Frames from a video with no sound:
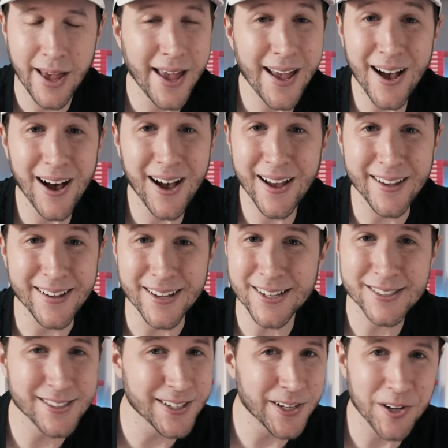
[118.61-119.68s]
AI
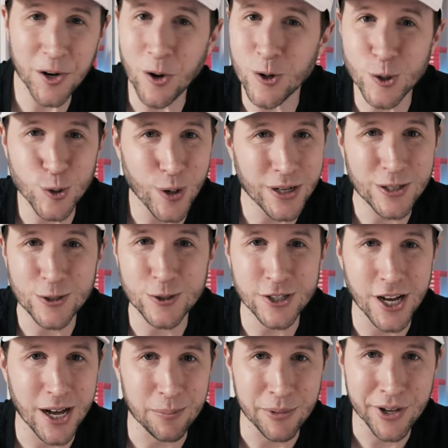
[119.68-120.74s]
isn't an art director
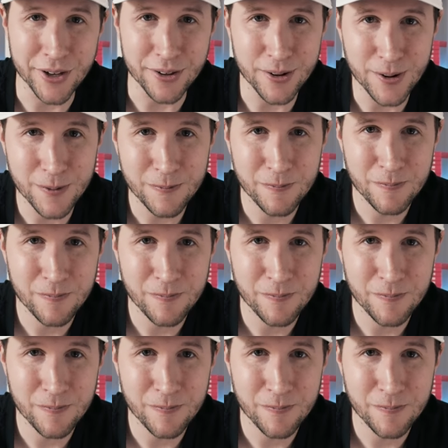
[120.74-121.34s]
job killer.